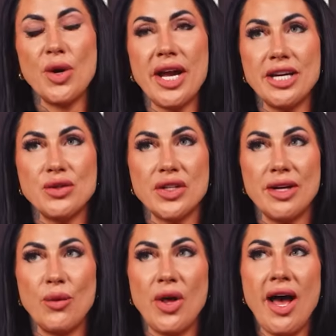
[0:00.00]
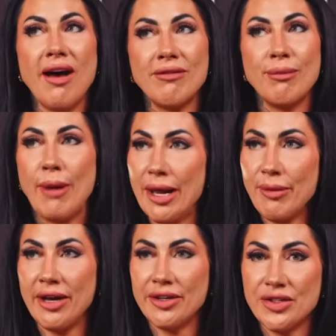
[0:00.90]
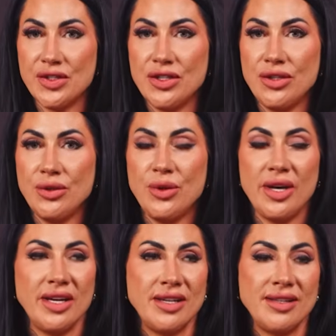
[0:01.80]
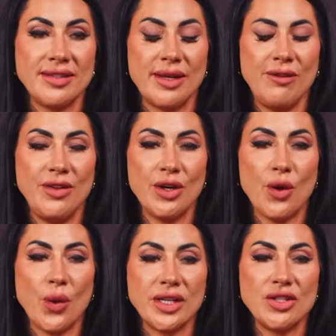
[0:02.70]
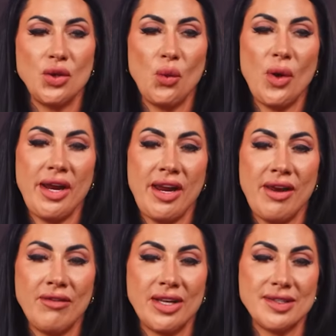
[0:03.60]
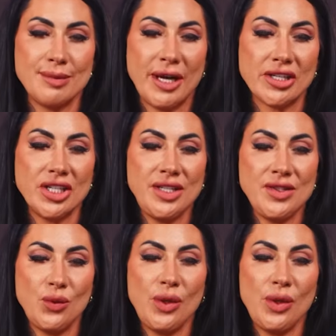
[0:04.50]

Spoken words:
What I usually will have my buyers do is if they're going to waive inspections,